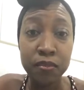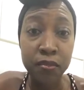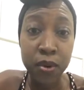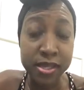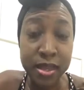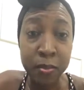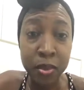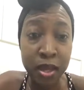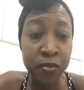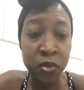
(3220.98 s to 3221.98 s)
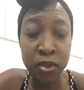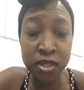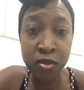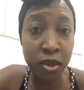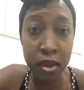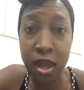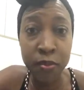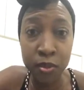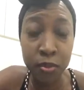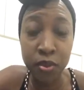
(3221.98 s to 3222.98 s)
For example, I'm doing this work. I'm
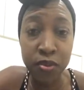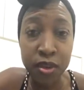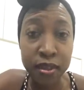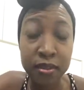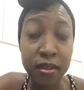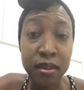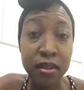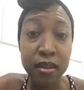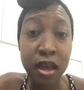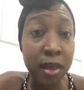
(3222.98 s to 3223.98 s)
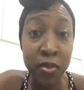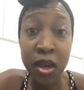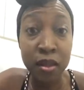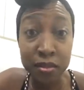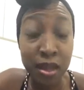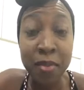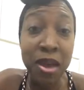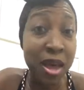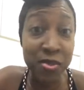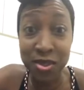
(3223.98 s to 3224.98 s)
not perfect. I'm
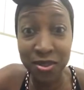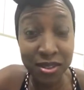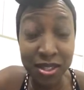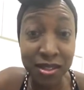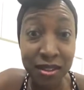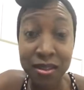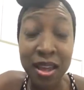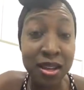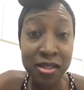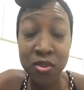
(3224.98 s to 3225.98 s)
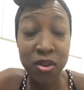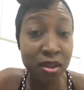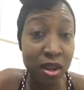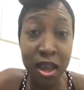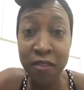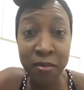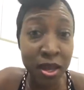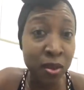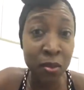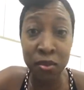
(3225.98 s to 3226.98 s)
absolutely not. And I struggle. I have
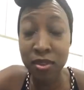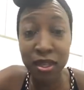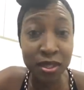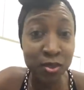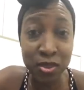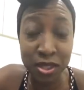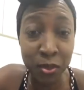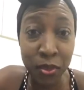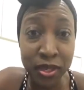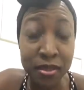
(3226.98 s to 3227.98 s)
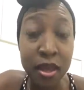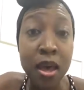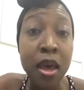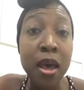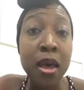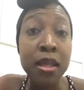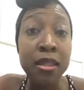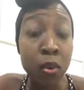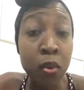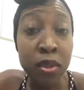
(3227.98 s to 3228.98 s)
my own thing to deal with.
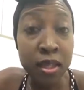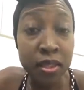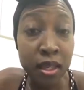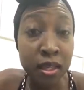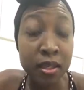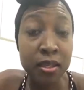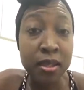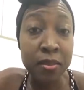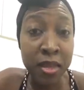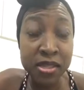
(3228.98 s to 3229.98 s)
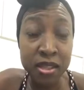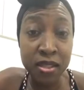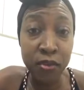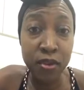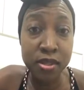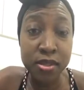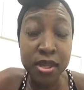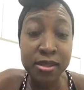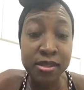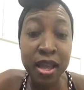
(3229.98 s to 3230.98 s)
The only thing that makes a difference
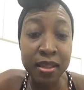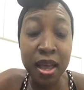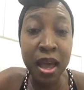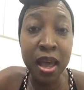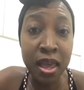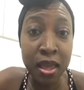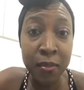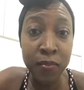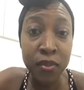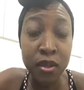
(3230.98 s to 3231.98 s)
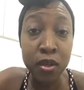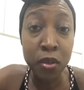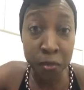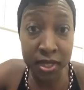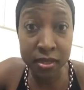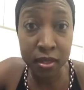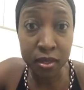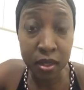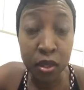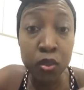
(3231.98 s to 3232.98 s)
is that I am committed
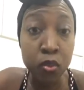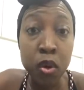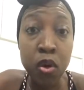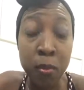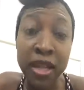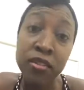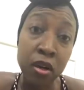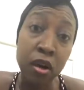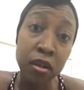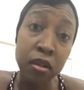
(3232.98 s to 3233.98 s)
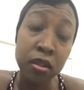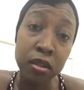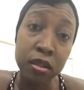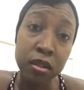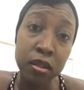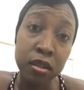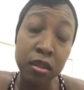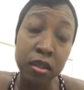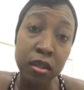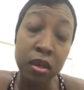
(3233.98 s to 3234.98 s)
to walk my talk.
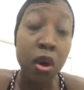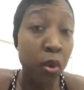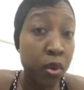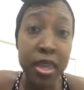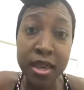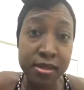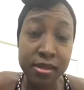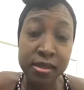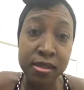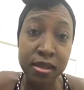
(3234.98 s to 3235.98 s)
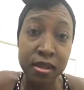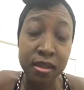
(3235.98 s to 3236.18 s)
Oh yes,